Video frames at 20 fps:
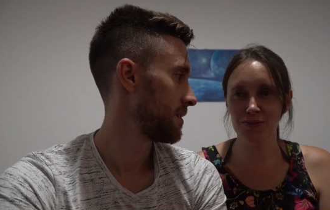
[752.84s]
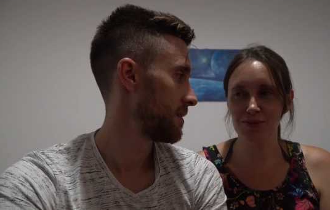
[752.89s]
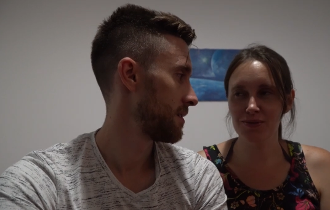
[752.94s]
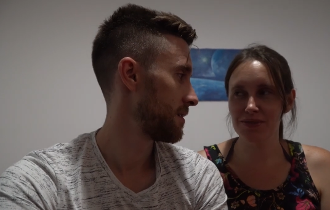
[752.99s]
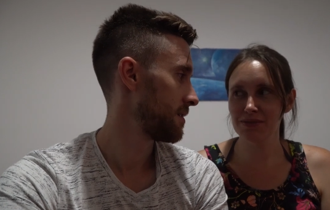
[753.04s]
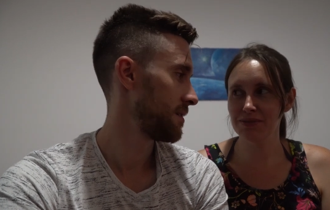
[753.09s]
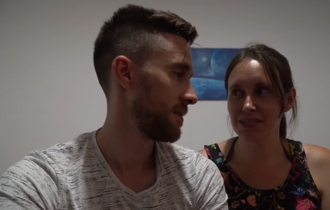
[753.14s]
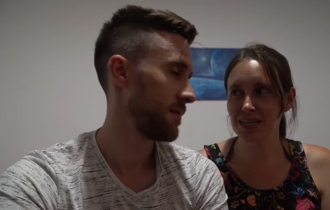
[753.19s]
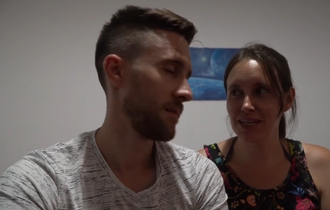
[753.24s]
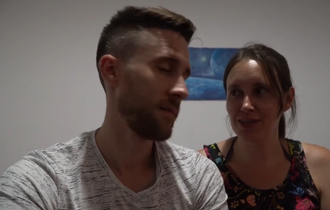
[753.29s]
Speaker 1: an
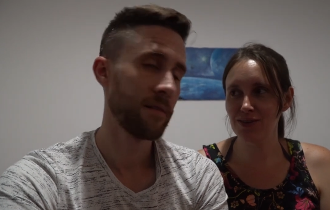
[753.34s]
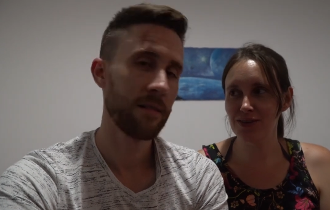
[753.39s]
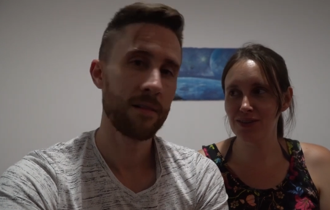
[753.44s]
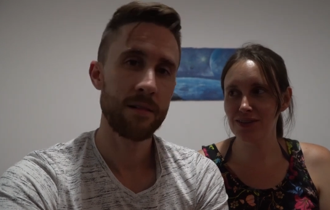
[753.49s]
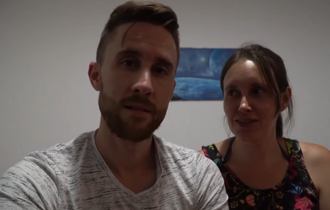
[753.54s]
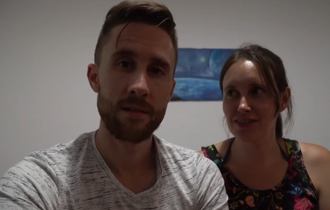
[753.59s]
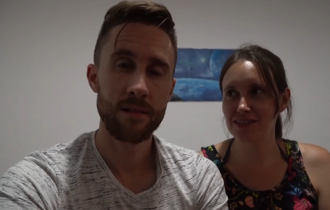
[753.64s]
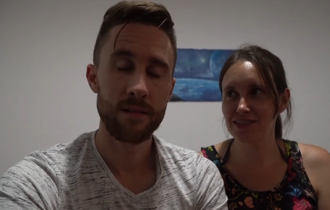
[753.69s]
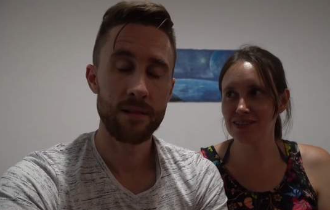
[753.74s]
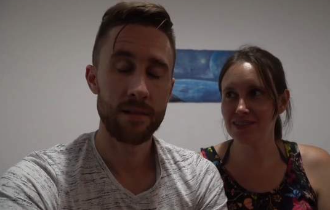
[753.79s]
awesome day
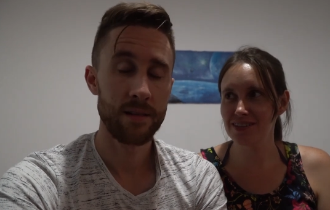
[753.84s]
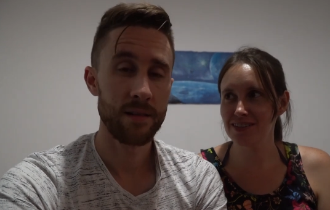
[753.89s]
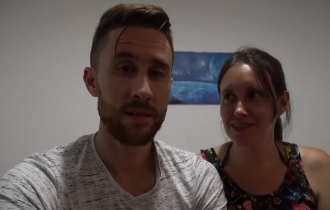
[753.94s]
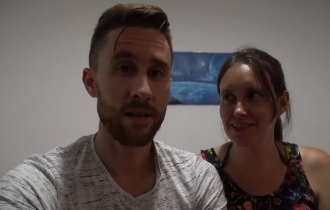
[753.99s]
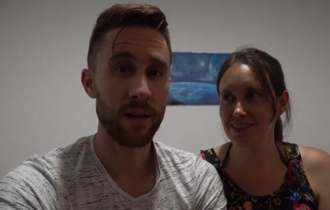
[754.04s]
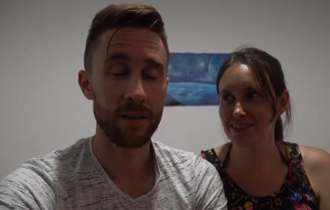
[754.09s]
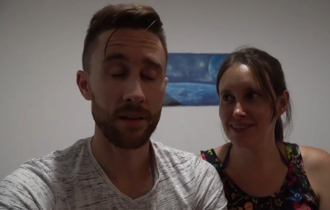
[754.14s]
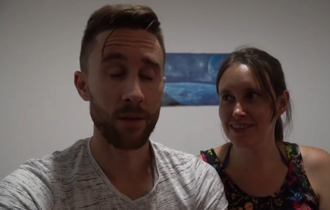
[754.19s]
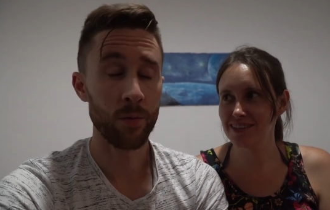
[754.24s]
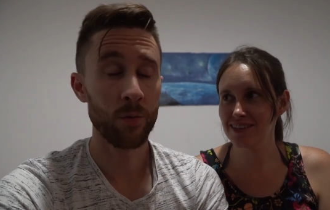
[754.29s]
though.
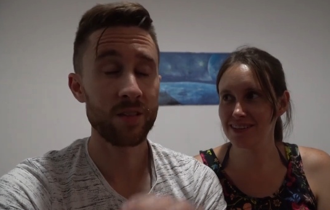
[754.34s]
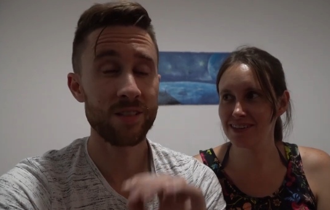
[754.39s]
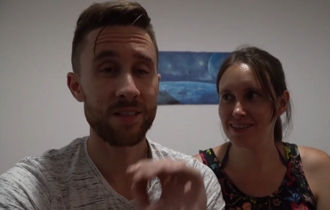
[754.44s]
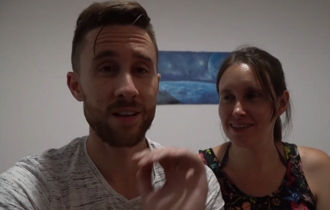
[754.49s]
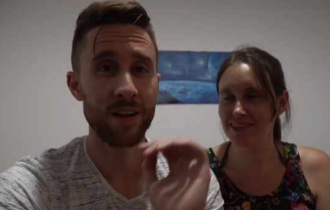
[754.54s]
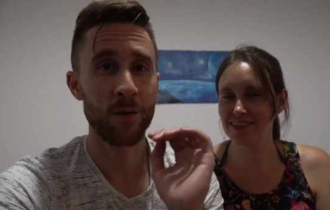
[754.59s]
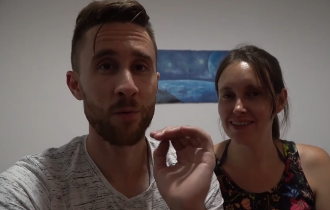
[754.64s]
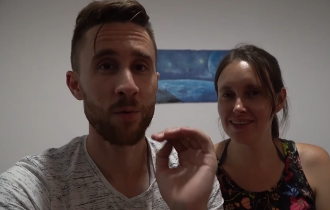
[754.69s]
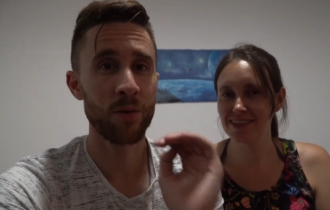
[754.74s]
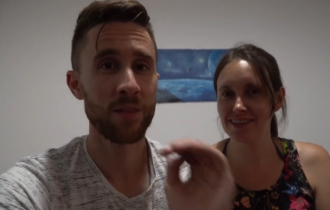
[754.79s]
Speaker 2: Yeah, that was
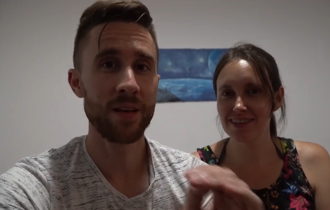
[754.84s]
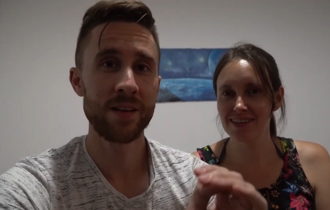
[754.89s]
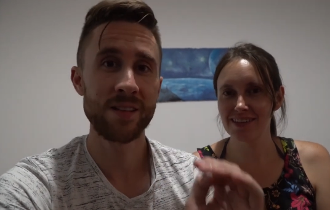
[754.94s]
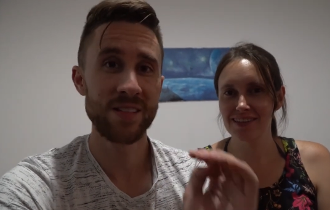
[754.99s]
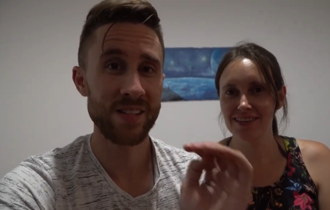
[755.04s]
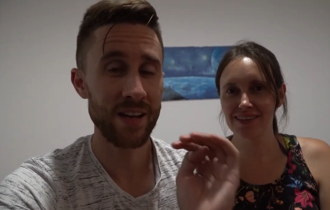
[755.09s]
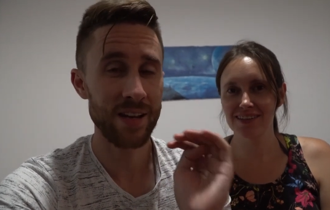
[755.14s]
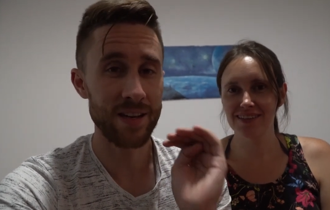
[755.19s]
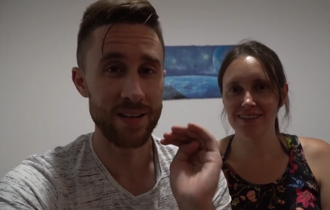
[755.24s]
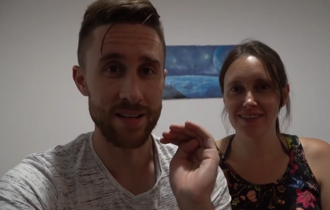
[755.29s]
like when they
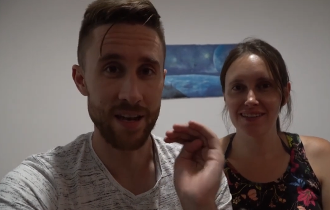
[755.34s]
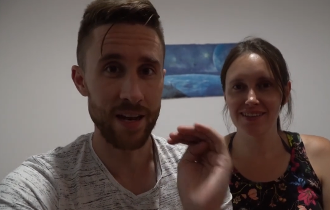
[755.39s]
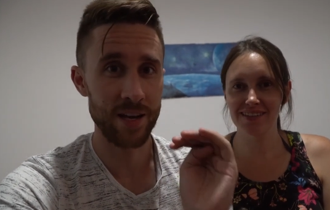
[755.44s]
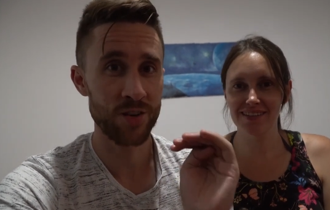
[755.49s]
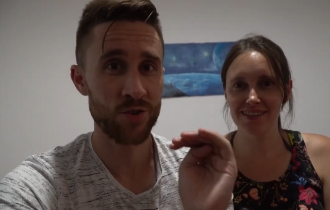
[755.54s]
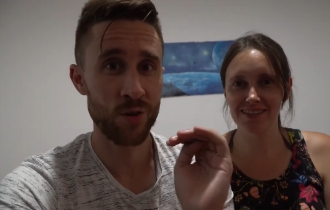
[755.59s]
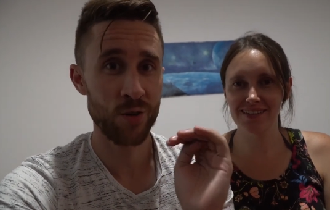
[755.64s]
say a day